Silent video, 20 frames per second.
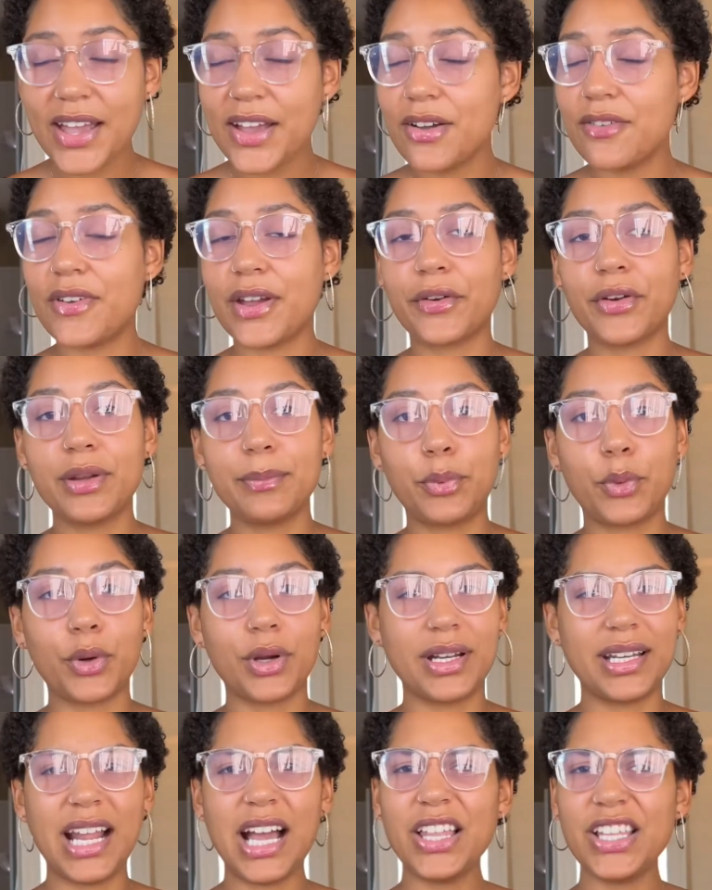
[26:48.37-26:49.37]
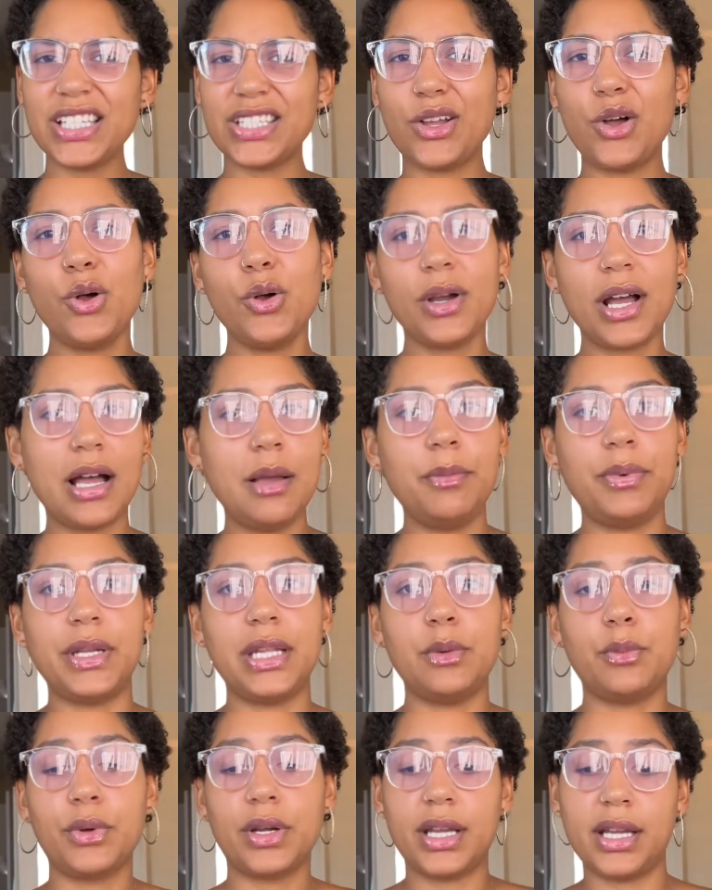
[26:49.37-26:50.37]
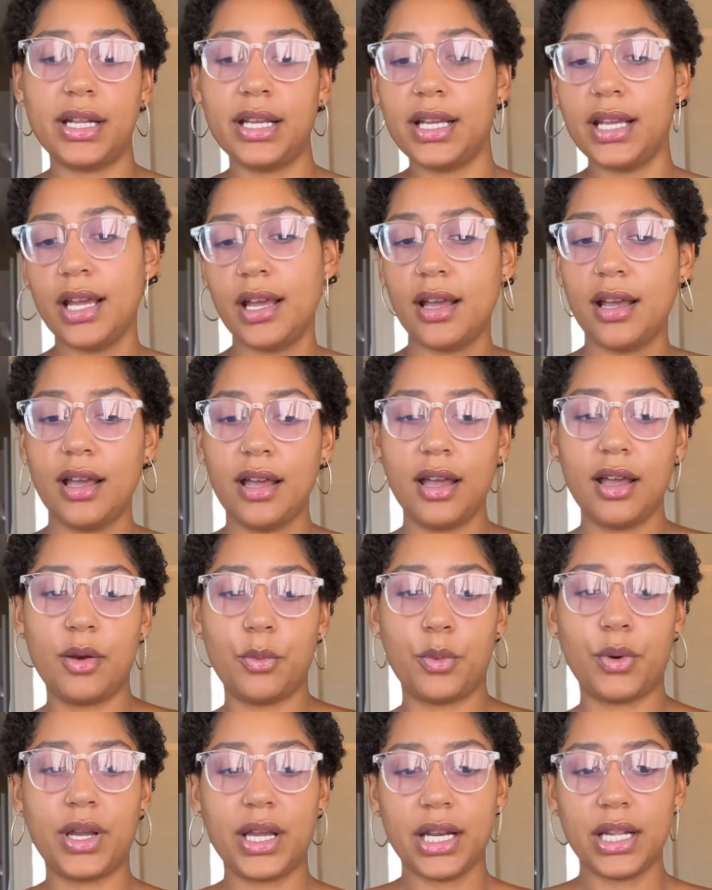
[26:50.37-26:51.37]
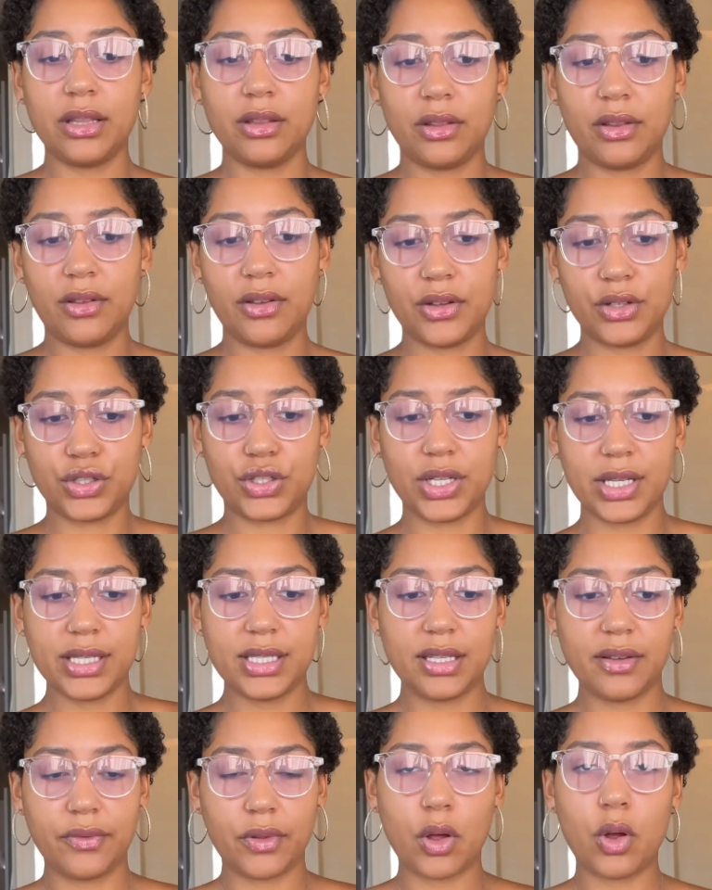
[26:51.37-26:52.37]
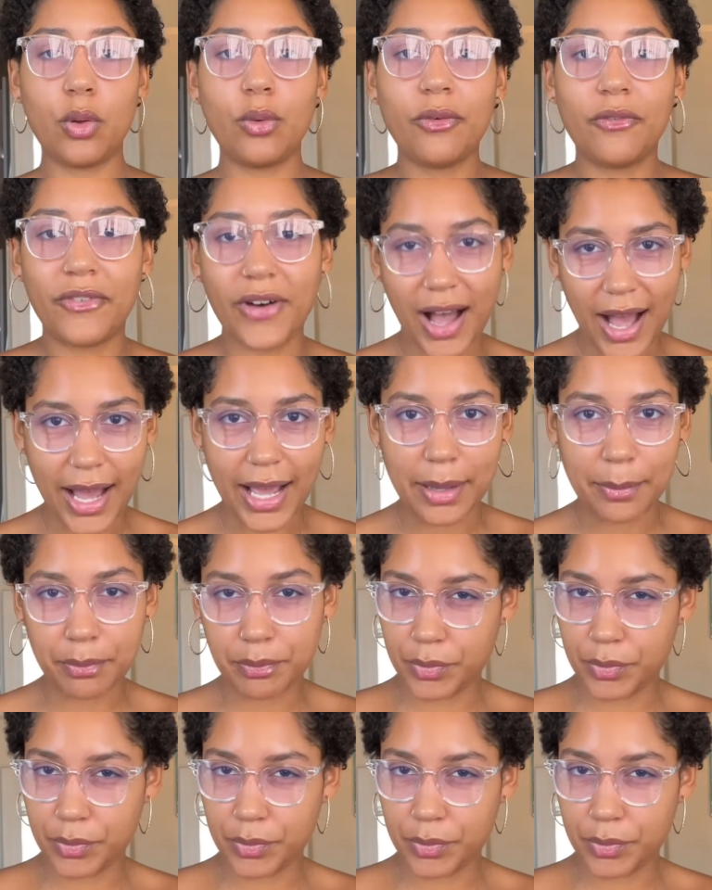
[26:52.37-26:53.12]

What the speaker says: Very important. Now is the whole company. We're getting the gist of the whole vibe,